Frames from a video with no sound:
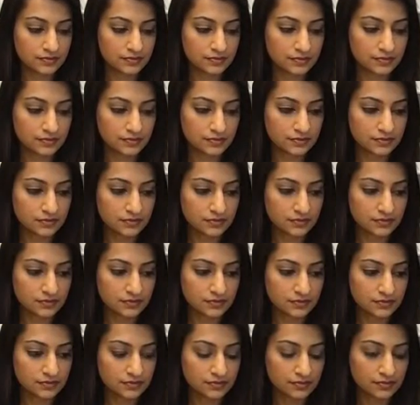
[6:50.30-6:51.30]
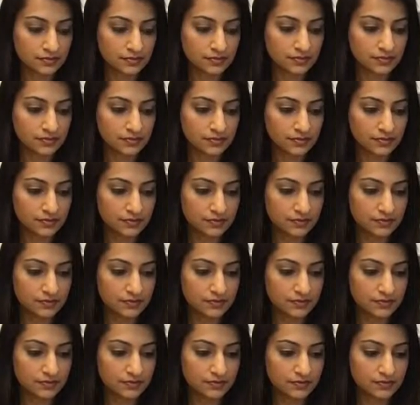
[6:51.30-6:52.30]

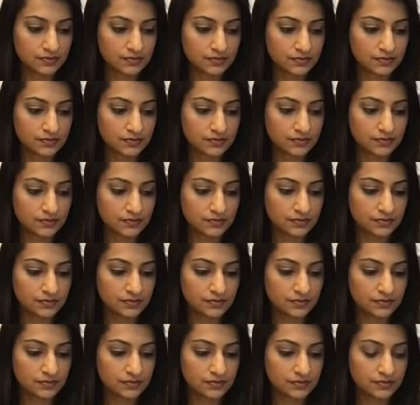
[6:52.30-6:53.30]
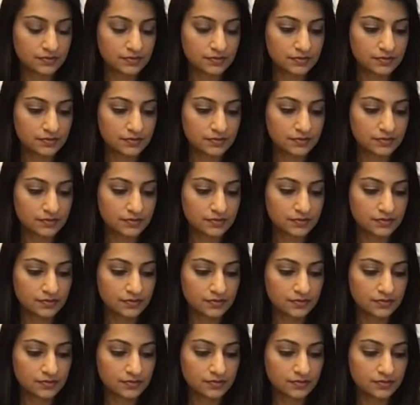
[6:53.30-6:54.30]

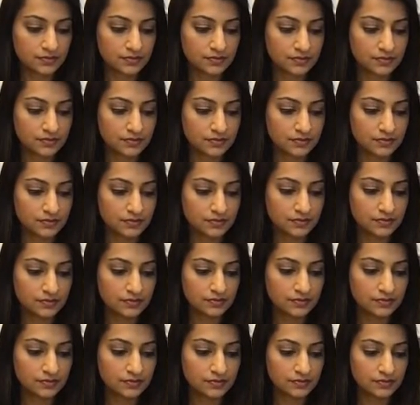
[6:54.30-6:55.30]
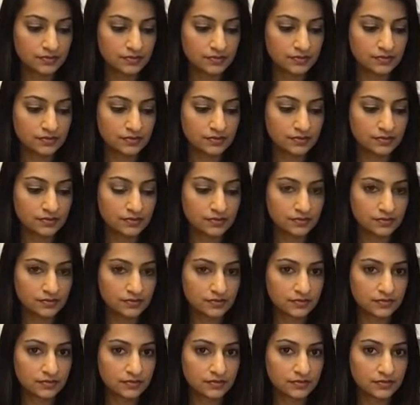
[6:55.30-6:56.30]

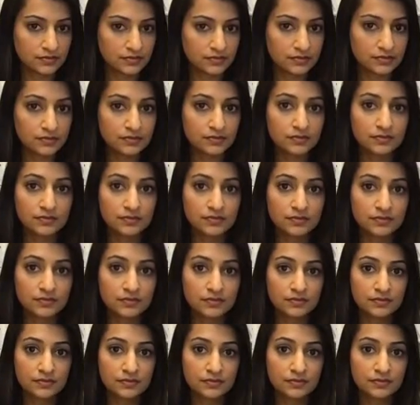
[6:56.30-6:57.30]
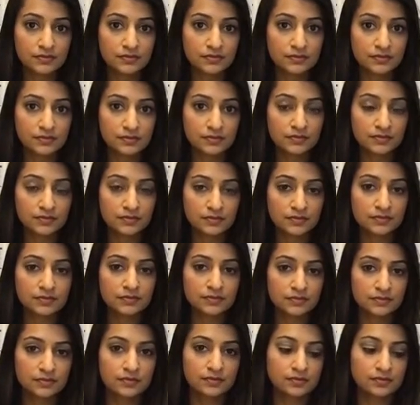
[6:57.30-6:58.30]
(not speaking)